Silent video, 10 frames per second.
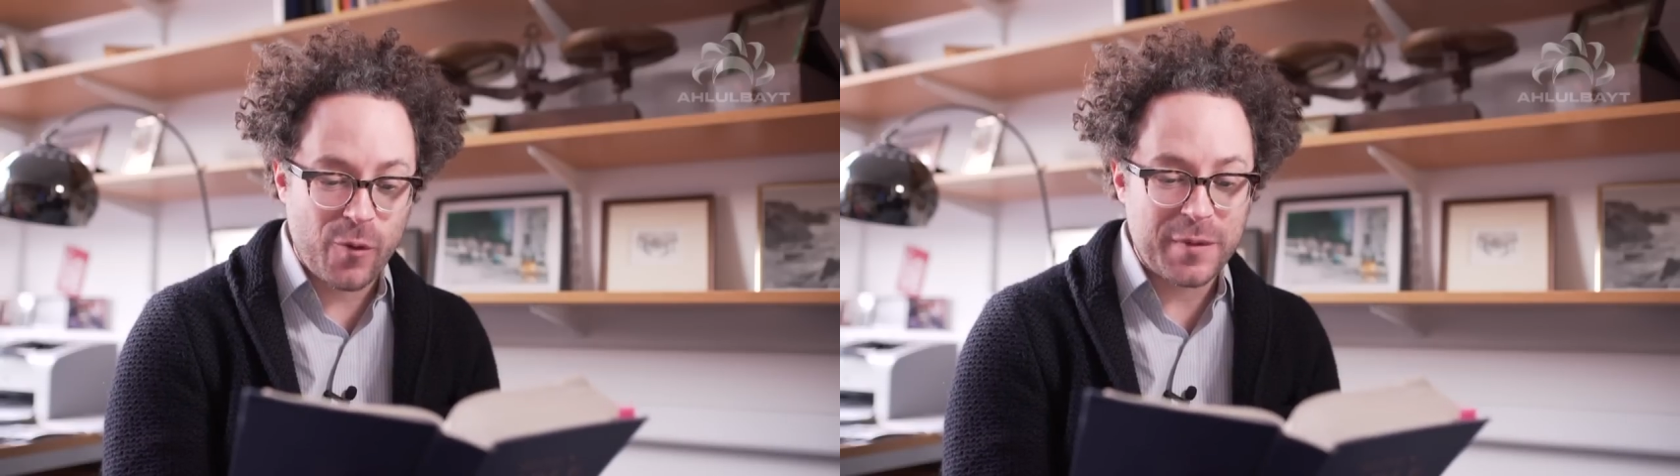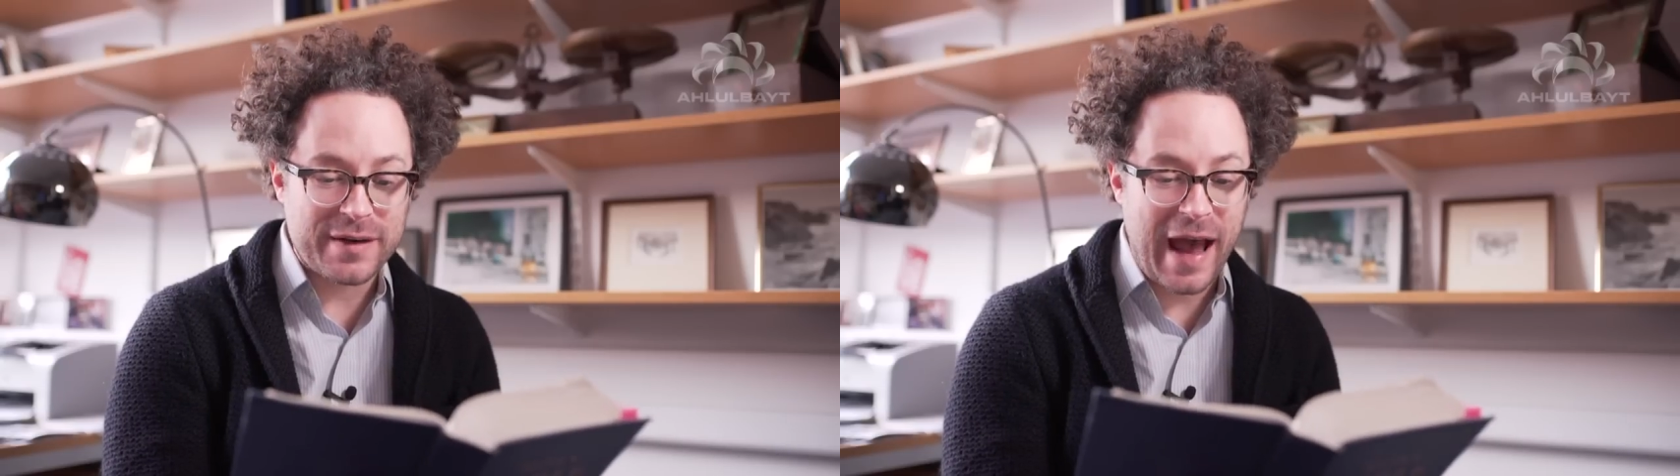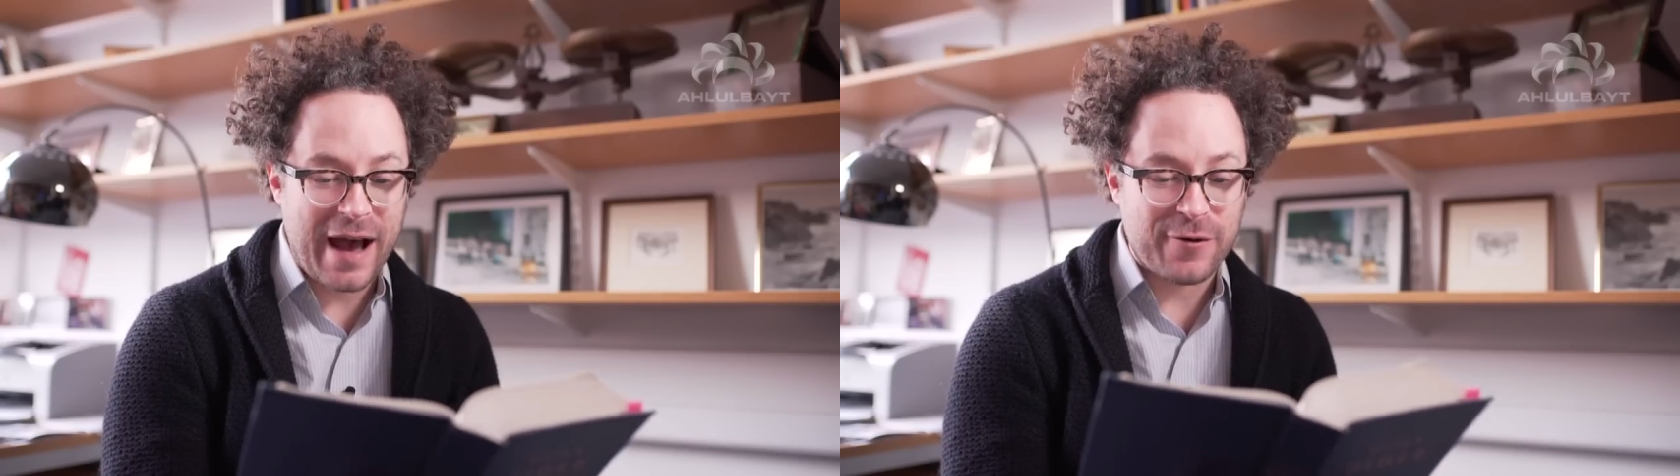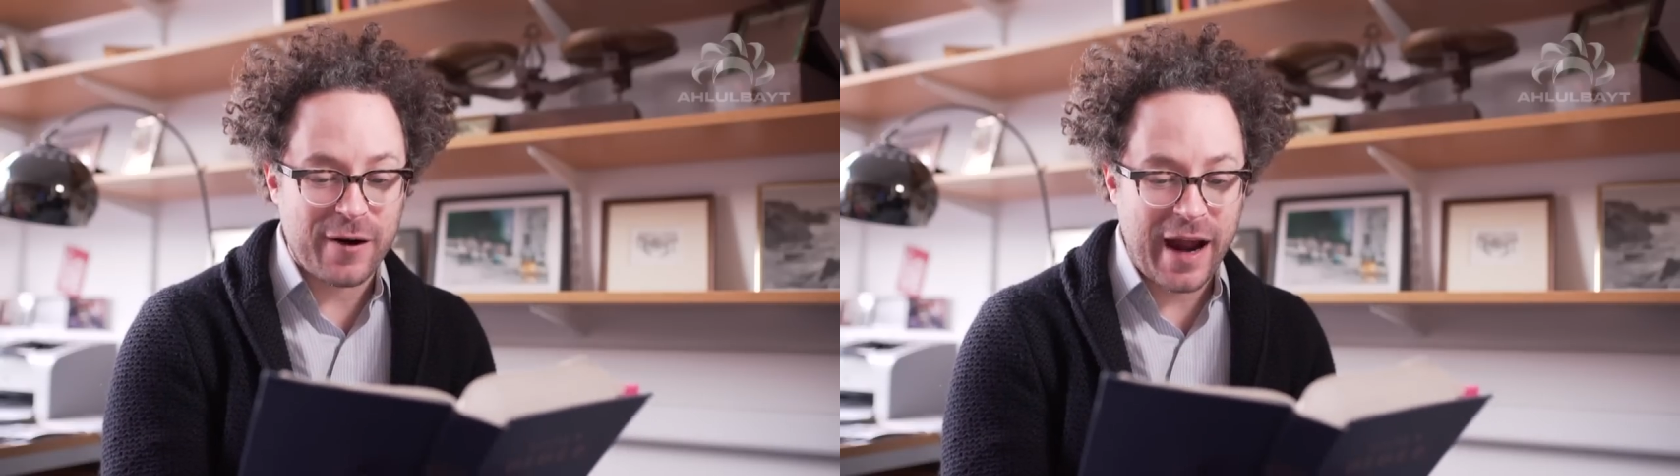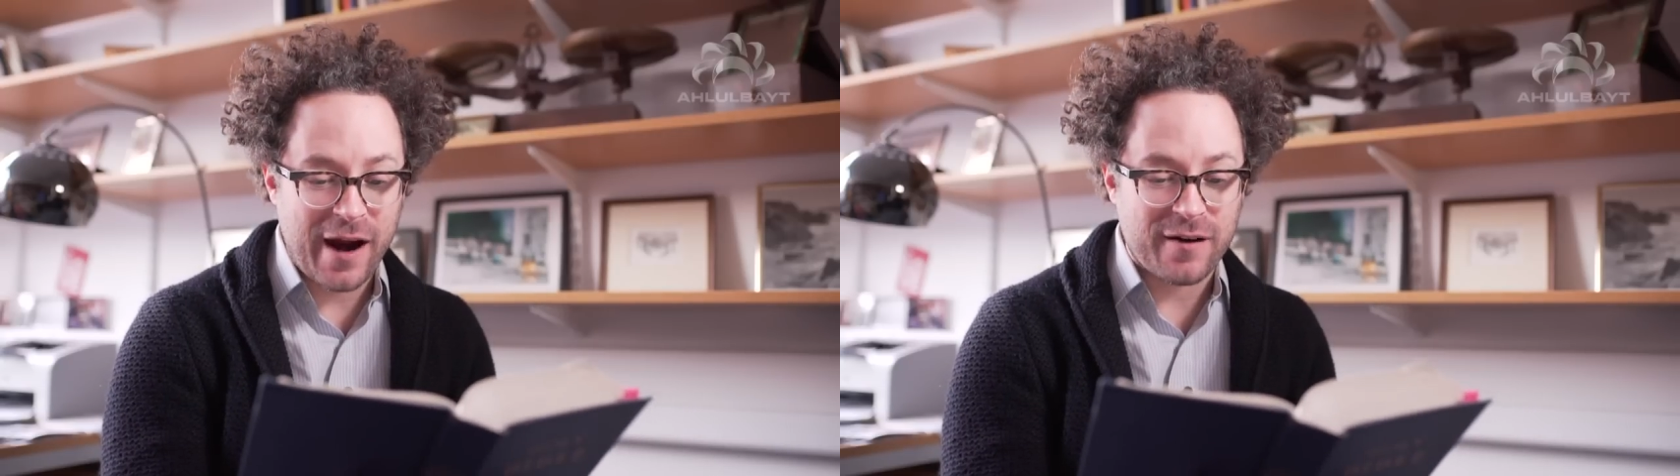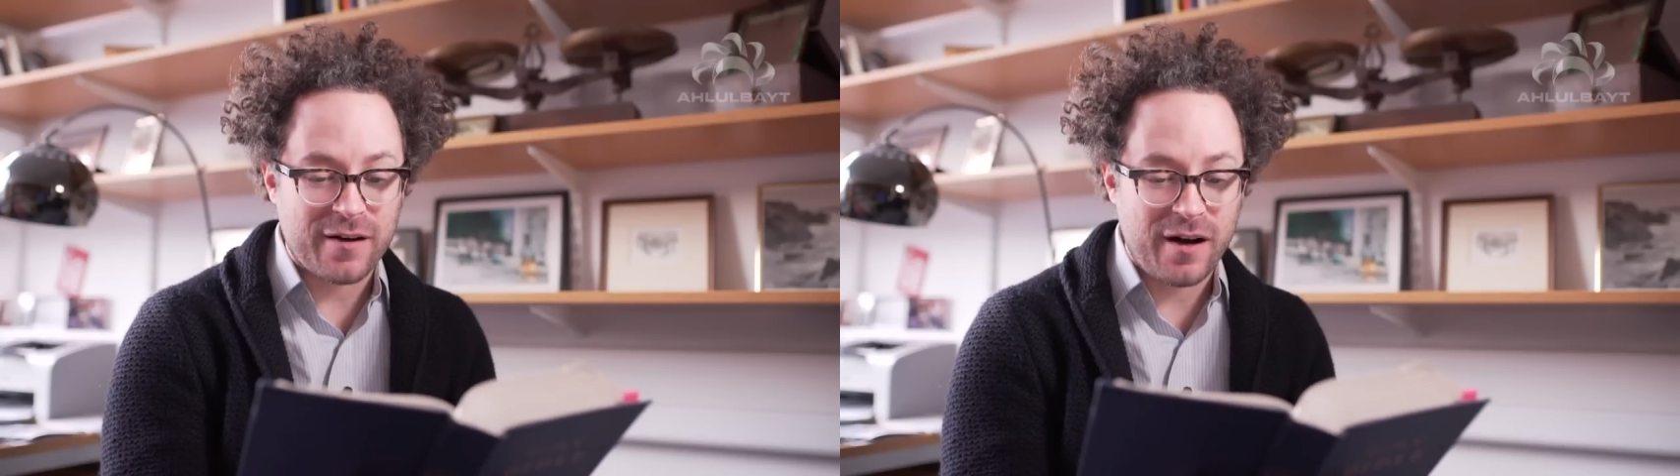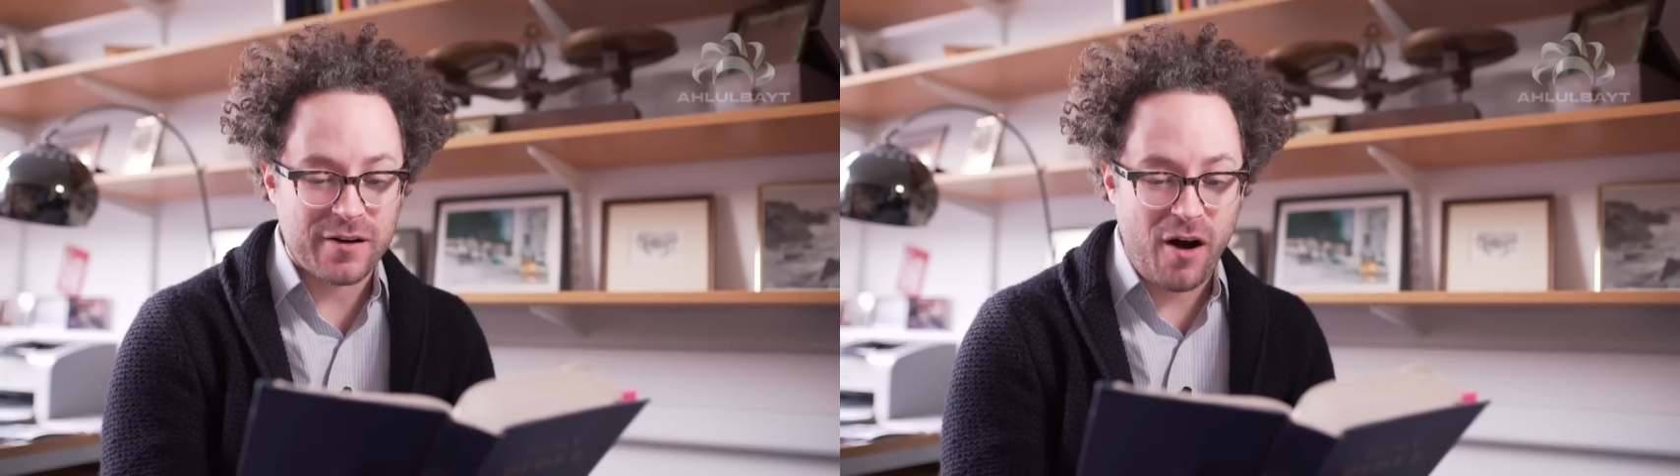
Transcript: woman to have her hair cut